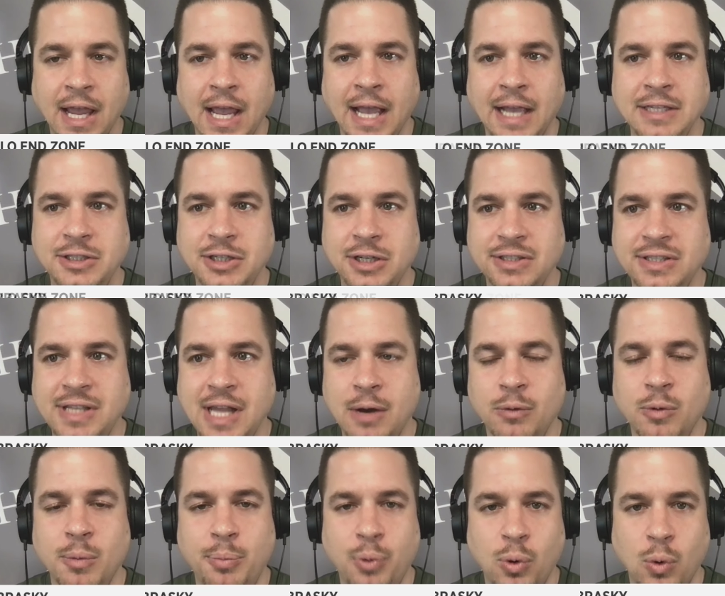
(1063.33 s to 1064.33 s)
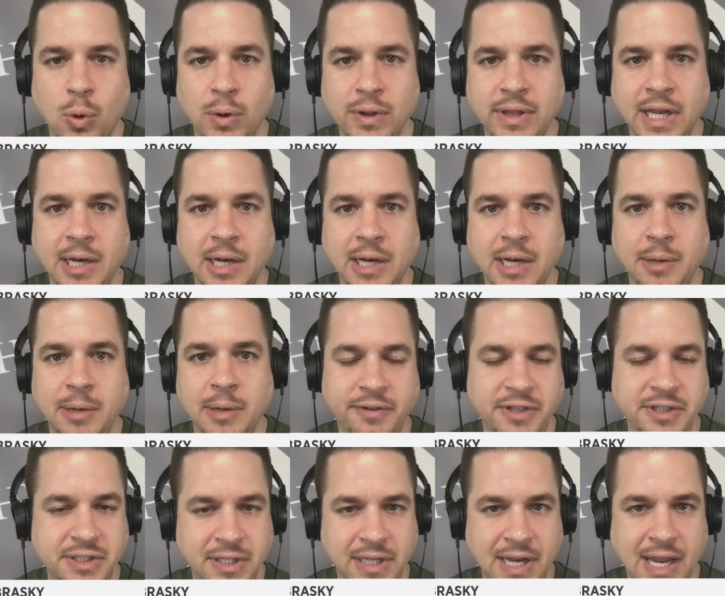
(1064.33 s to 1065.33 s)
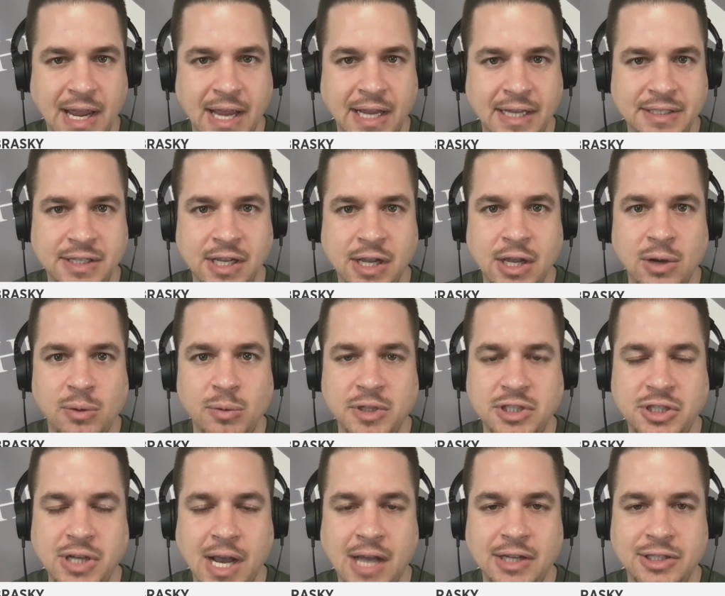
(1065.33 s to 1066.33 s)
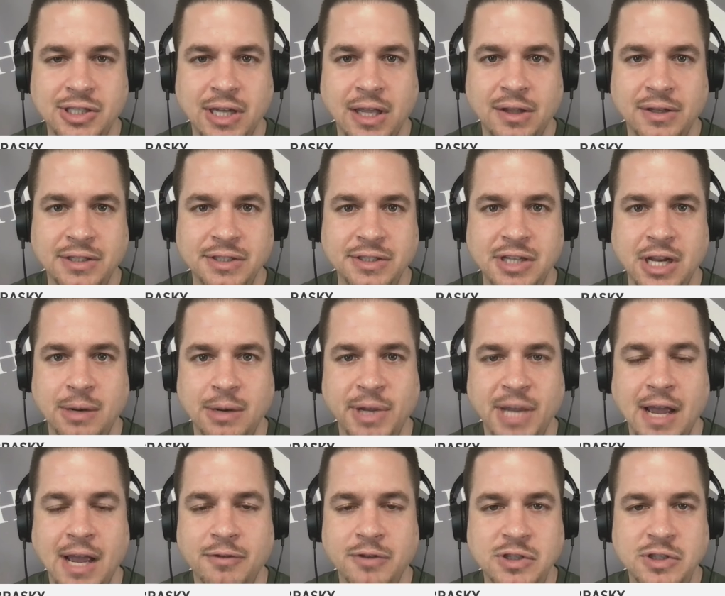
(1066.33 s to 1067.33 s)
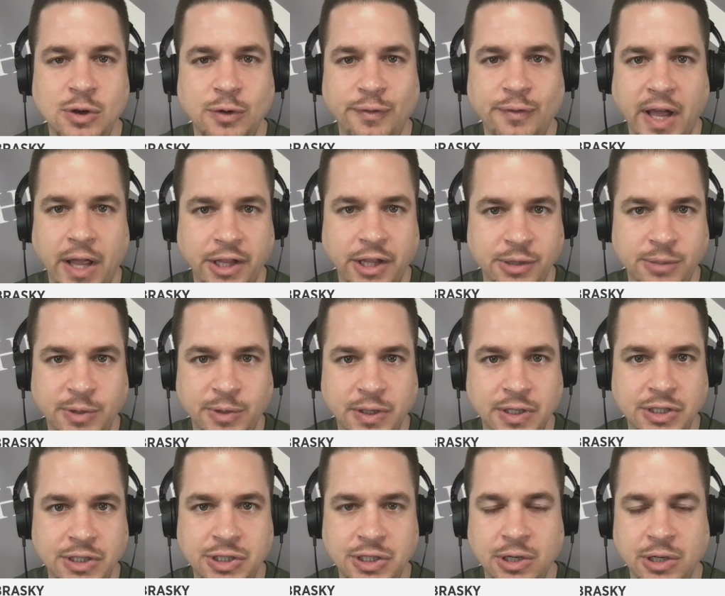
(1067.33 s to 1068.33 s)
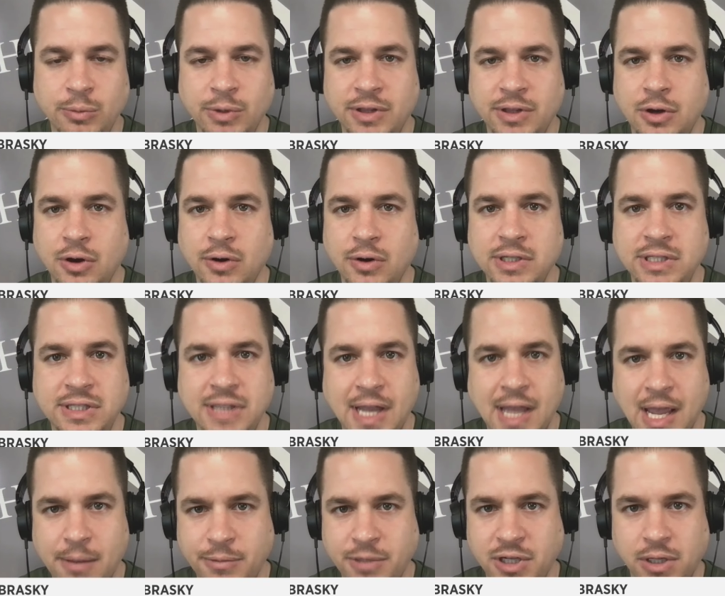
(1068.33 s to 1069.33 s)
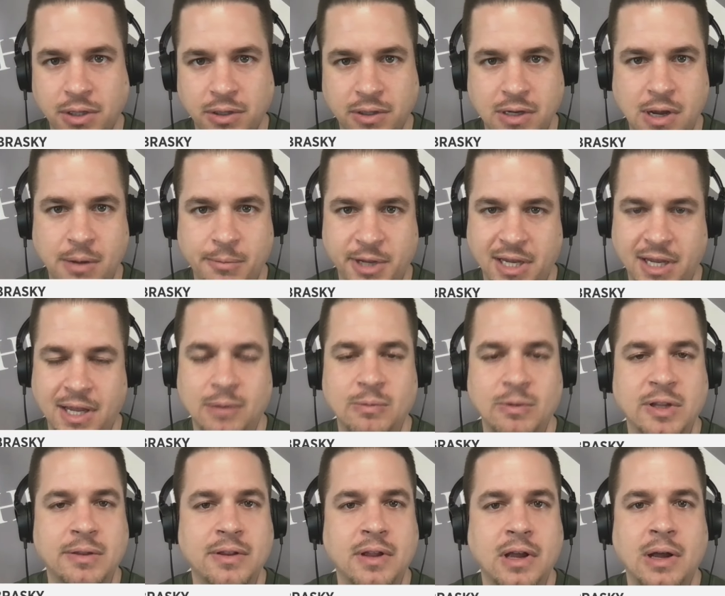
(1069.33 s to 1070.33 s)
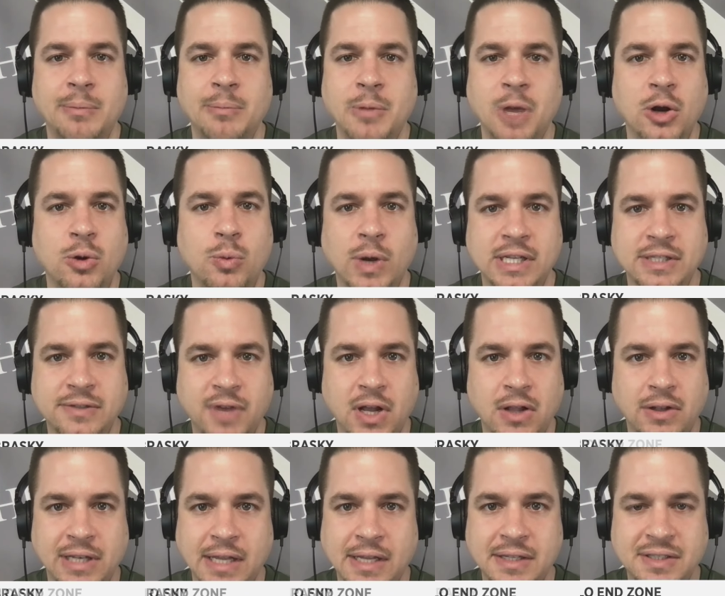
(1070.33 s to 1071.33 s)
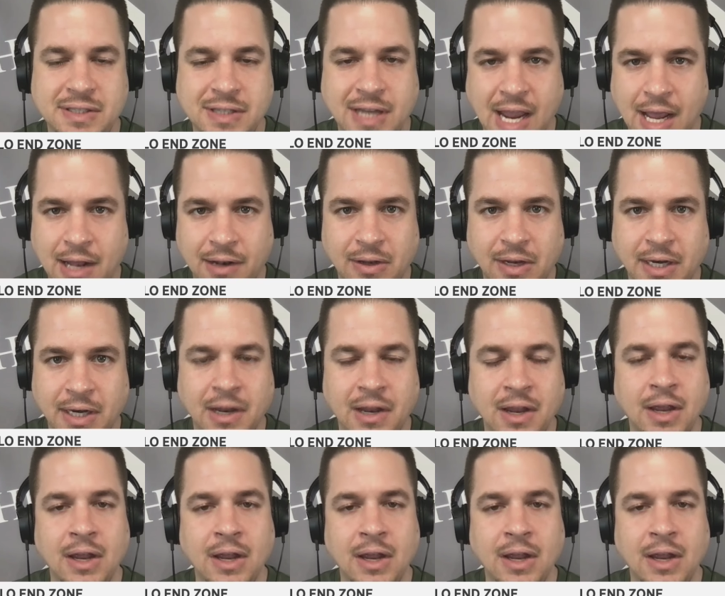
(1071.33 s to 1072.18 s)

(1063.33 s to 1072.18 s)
And just that rapport that he previously has with Josh Allen is going to be ever so valuable this year. With Curtis Samuel coming in, with Marquez Valdez-Scantling,